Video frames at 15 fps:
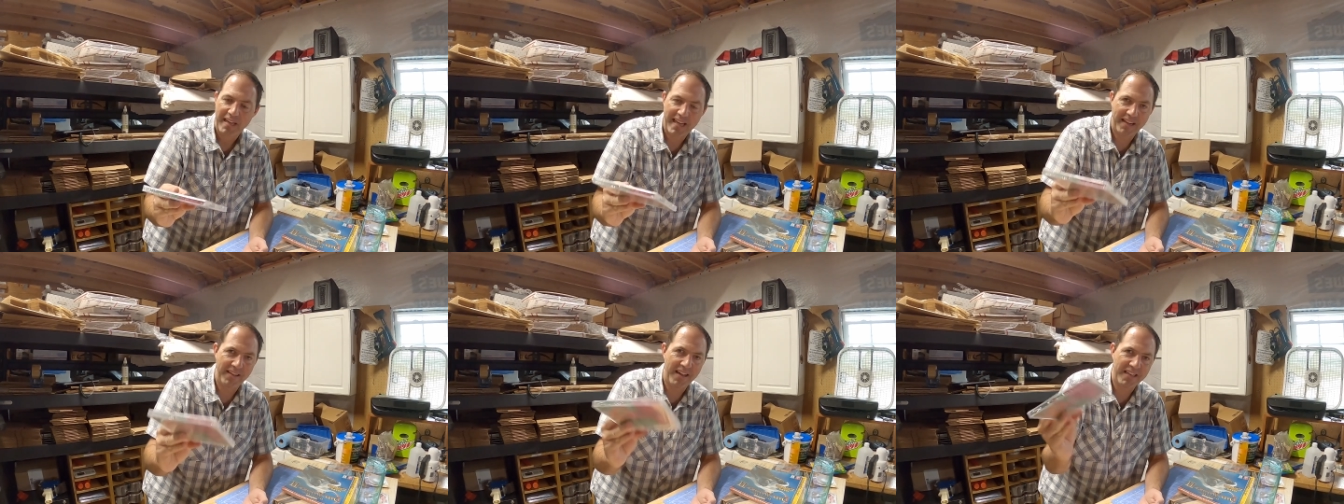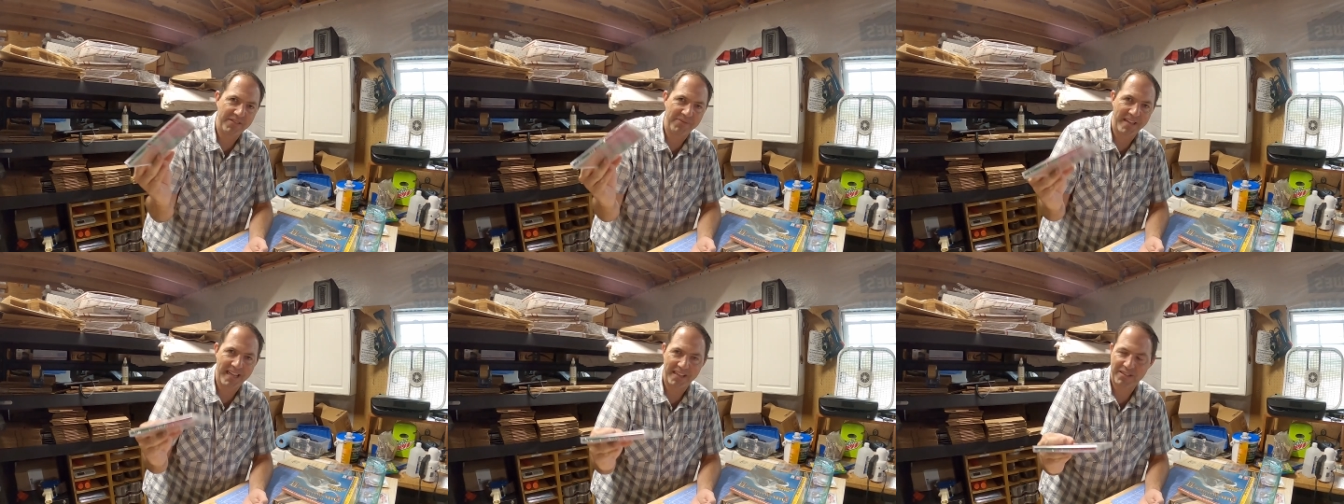Had a lot
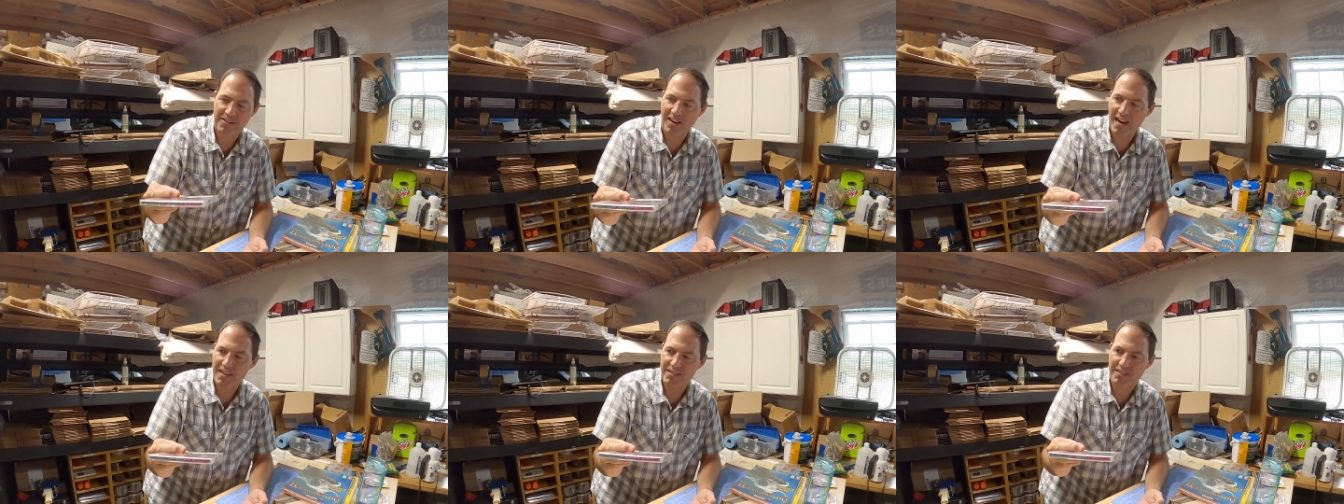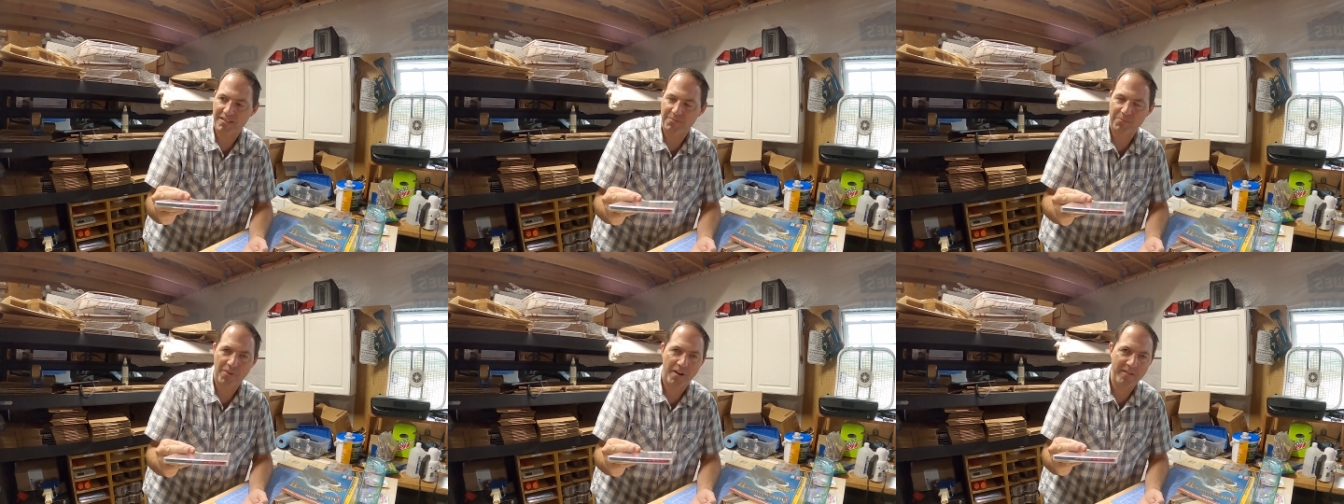of them that had cracks
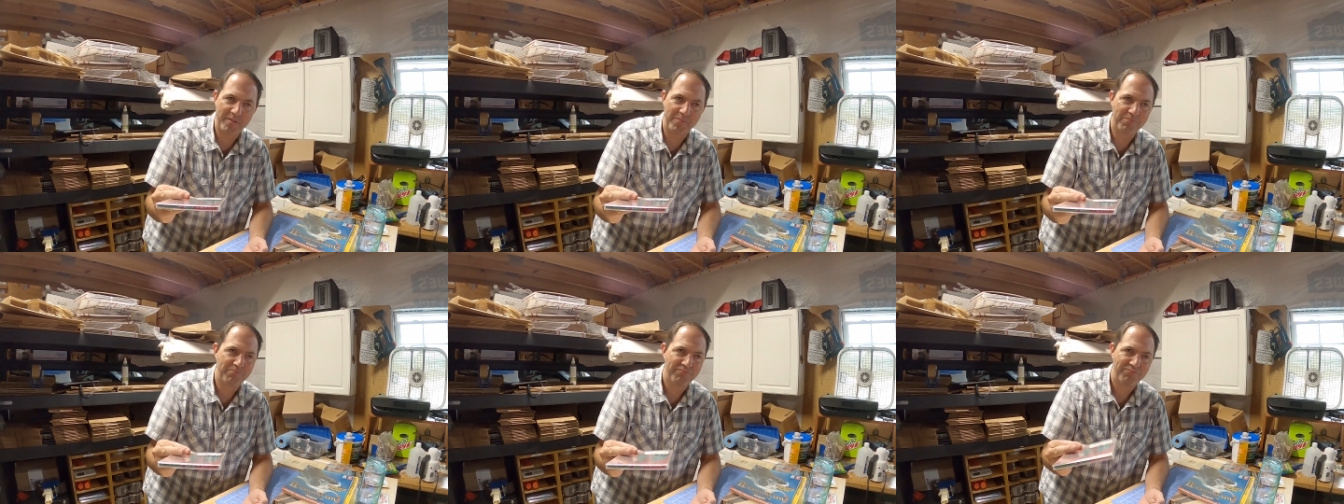in them, probably